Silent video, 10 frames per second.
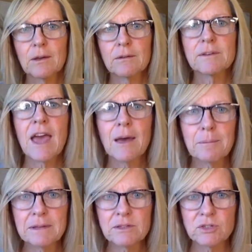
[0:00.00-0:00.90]
tap
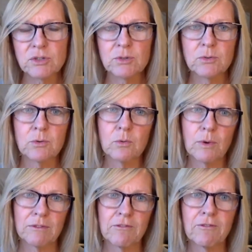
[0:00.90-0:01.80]
into
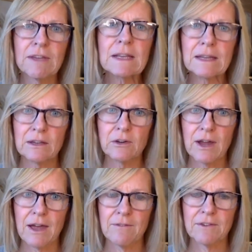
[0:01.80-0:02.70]
what feeling you're
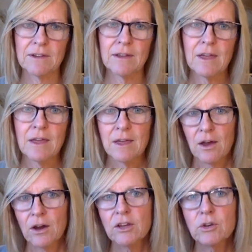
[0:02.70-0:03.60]
having.
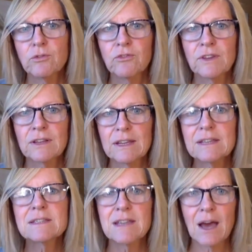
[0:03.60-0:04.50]
Are you
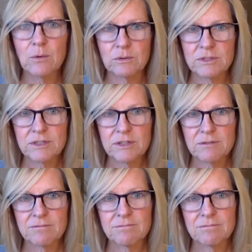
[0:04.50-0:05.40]
feeling doubt?
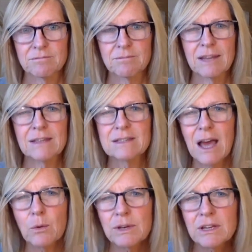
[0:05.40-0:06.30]
Like
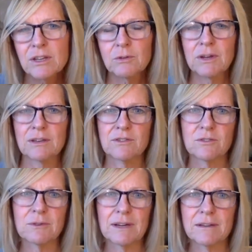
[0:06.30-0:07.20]
doubting you can
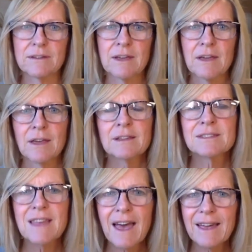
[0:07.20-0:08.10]
do it?
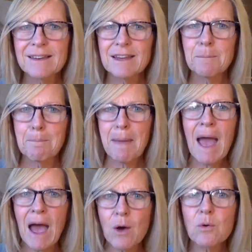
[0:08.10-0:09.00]
Is that
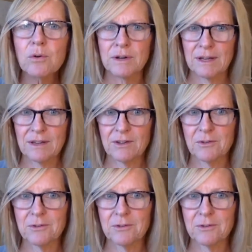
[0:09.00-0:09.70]
empowering you